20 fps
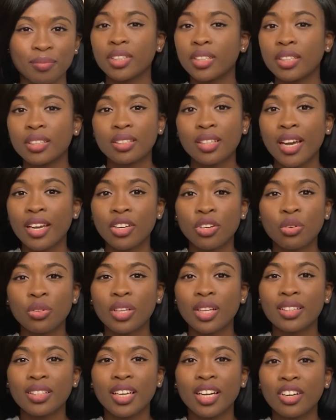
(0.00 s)
I know
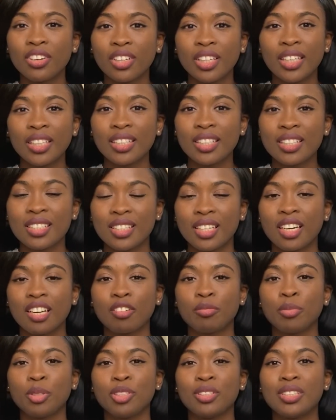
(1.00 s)
that there are ladies that have
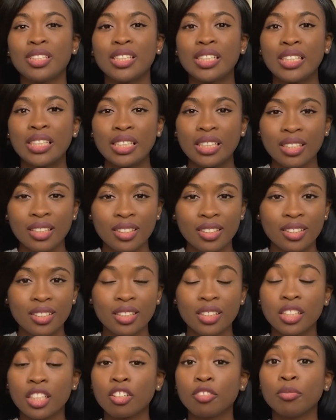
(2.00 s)
been teased,
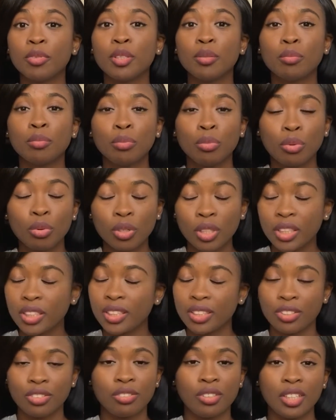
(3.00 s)
they've been
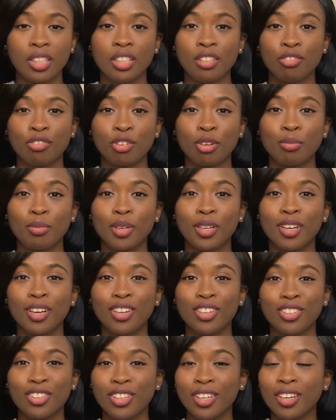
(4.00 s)
bullied really from
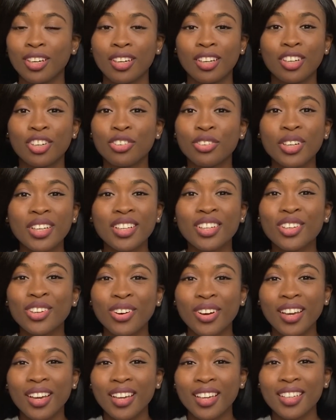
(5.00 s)
a really
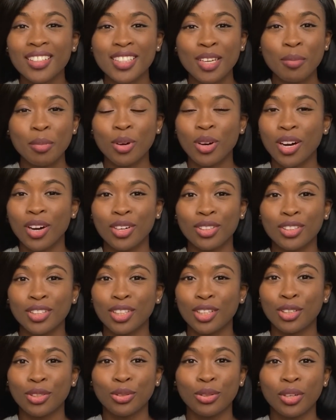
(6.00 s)
young age about how they
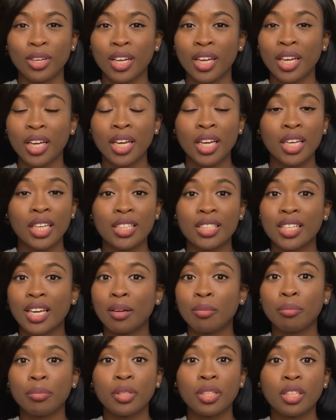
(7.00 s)
look. It
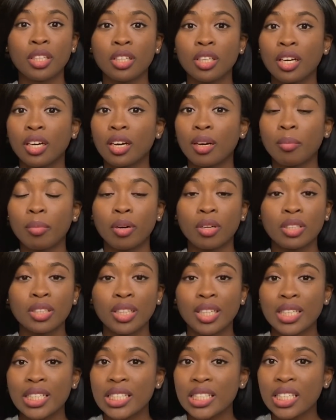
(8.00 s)
can be about
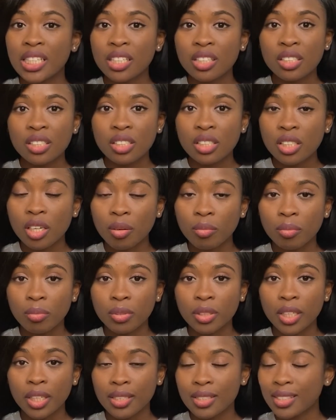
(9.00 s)
their skin
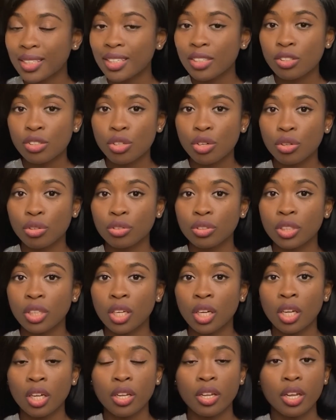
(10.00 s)
tone.
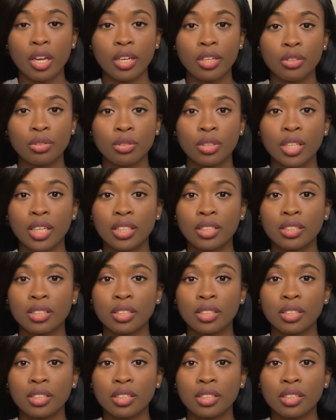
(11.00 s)
I know that